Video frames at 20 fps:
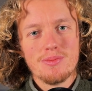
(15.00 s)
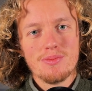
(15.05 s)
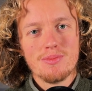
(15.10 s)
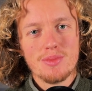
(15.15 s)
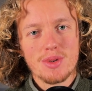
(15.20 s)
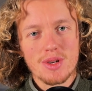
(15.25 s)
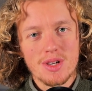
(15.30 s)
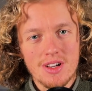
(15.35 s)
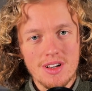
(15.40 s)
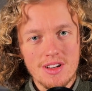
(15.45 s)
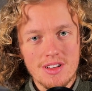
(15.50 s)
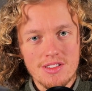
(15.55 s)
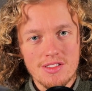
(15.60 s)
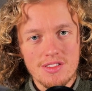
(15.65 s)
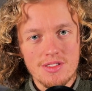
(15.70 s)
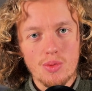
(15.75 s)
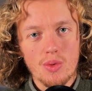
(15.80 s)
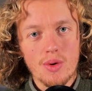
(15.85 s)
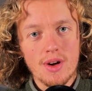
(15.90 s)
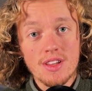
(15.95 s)

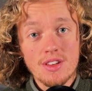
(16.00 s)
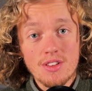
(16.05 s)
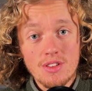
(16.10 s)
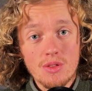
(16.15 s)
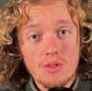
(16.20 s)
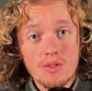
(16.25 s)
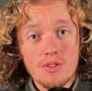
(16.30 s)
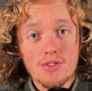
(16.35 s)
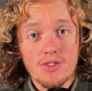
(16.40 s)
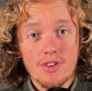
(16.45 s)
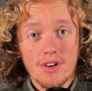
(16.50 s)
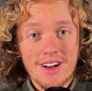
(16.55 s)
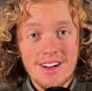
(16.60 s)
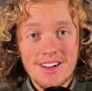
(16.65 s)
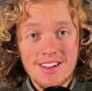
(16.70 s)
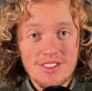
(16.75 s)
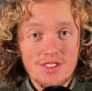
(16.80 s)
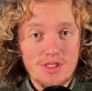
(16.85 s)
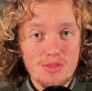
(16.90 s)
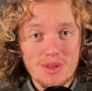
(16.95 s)
Because when you
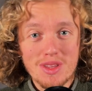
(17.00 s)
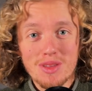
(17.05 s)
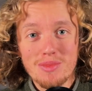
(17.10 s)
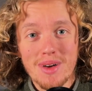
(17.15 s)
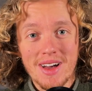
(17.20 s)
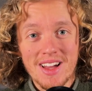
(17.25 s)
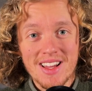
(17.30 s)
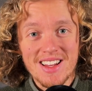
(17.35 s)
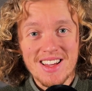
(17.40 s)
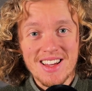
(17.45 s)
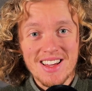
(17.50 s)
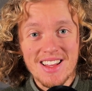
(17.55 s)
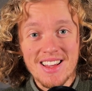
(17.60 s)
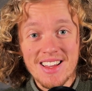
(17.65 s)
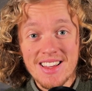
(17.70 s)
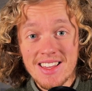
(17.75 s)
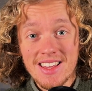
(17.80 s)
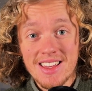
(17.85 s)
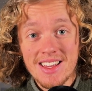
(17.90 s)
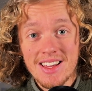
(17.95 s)
try to be
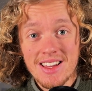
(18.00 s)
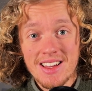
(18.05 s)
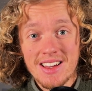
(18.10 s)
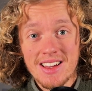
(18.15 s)
magnetic,